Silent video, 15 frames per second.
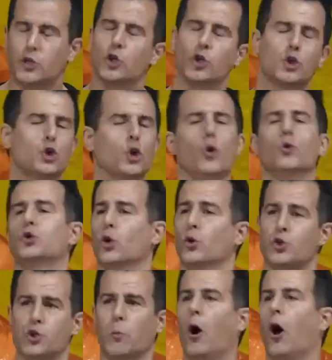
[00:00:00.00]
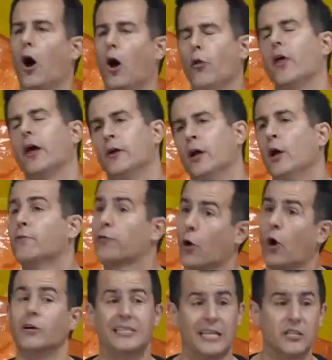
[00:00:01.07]
is just so, so small that
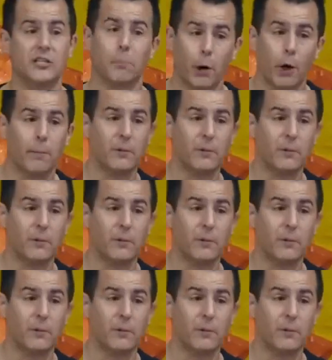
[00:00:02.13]
for all intents and